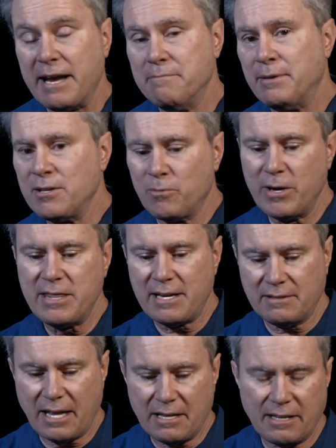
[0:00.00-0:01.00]
And by the way,
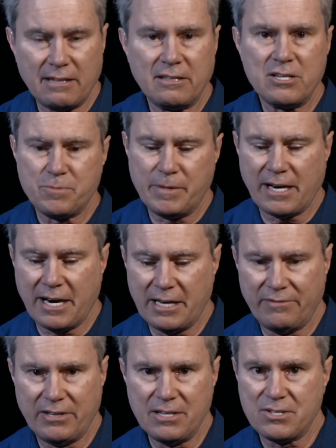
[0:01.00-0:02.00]
that, that, that leads me to
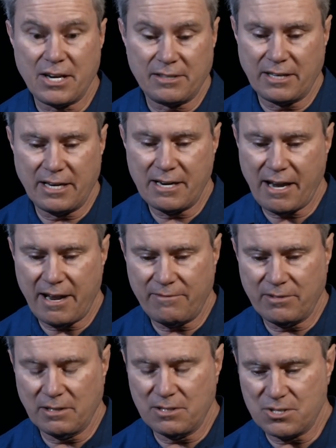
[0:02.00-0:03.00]
kind of an insight that I didn't
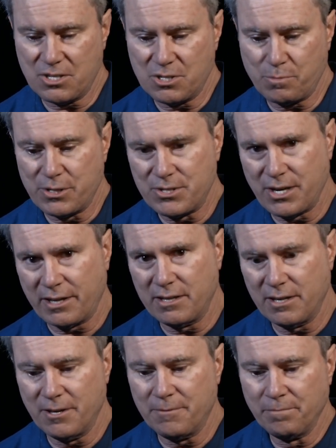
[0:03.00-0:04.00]
have just a split
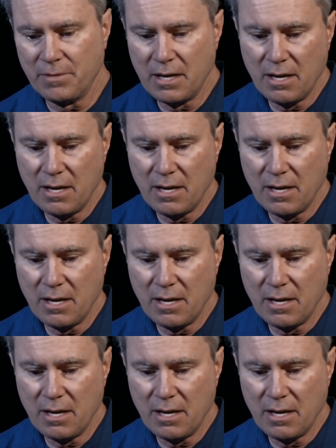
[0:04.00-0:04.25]
second ago.